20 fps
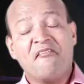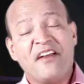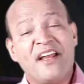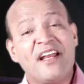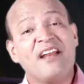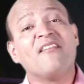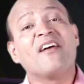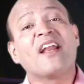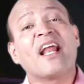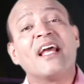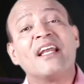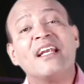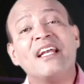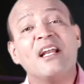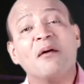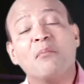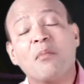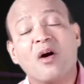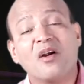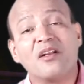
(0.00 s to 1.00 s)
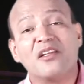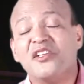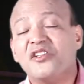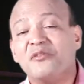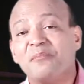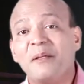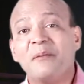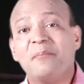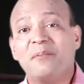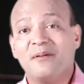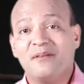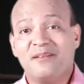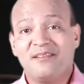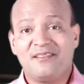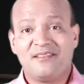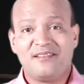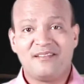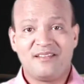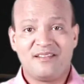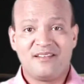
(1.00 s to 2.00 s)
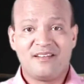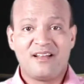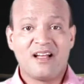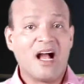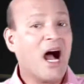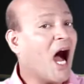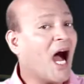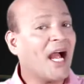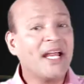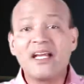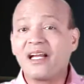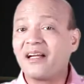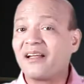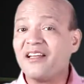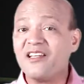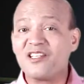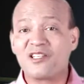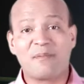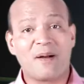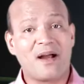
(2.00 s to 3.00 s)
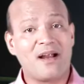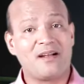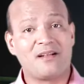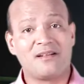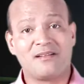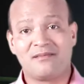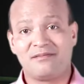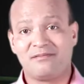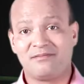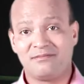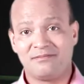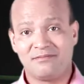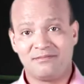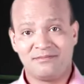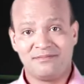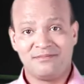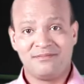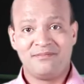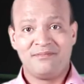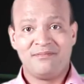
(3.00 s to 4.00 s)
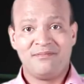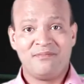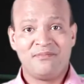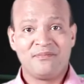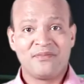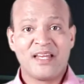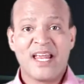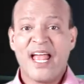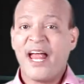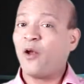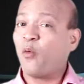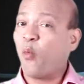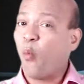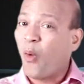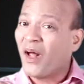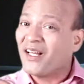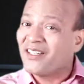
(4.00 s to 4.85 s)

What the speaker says: Whenever I read about these people, I get inspired. And